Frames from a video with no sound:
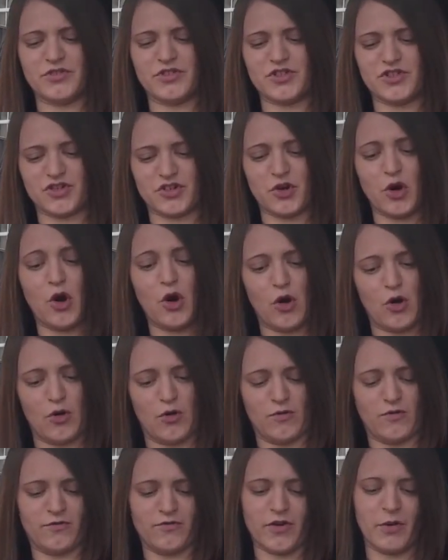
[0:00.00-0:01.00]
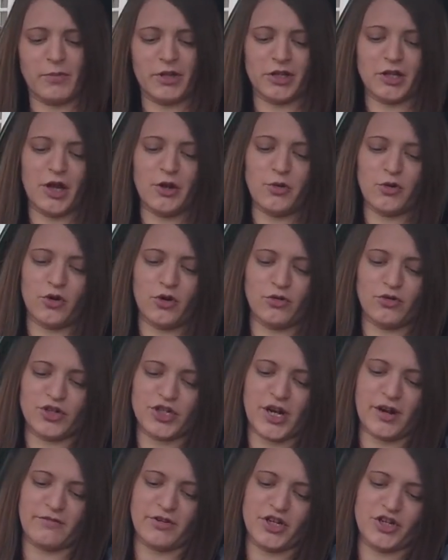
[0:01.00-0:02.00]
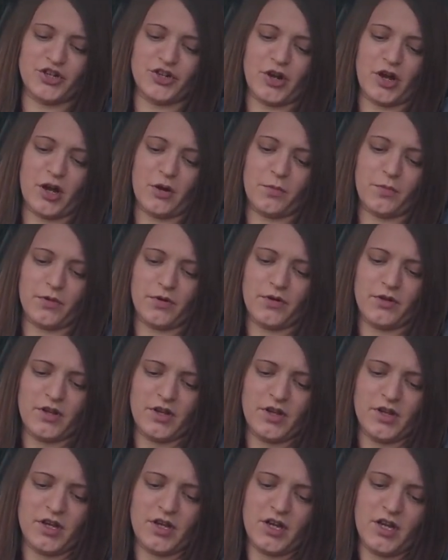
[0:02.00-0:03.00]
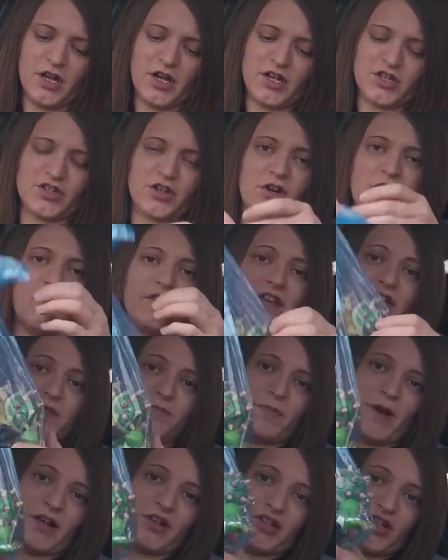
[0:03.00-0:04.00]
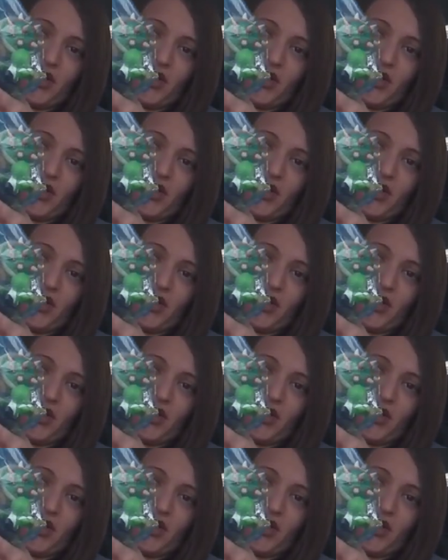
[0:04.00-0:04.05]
score from a local charity shop. So I got this bag of